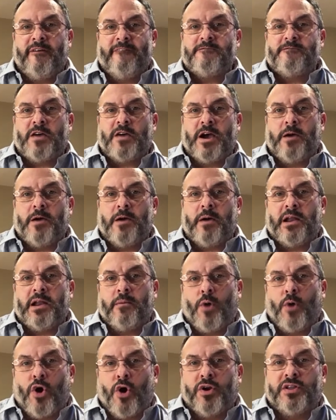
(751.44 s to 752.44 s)
And I'm
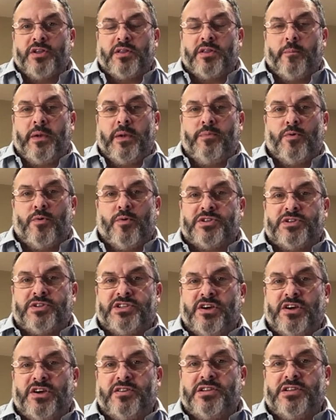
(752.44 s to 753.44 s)
honoured that people want to
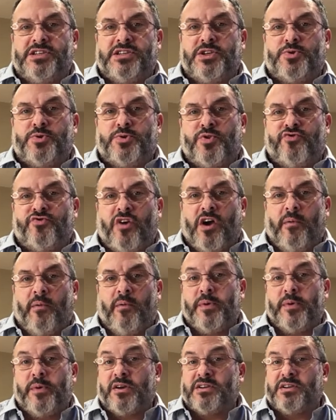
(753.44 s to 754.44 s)
turn this into a drama,
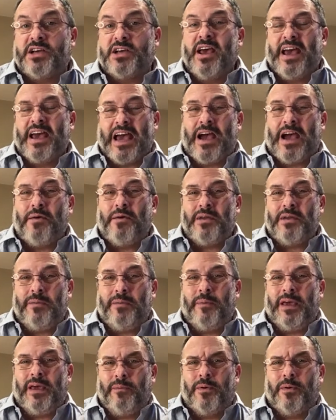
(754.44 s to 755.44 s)
because how many
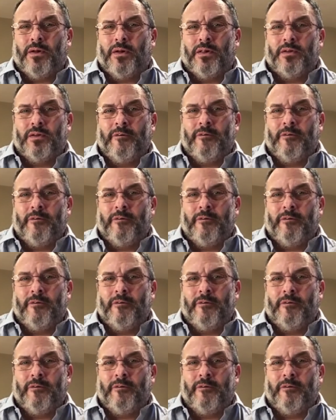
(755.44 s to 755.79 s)
people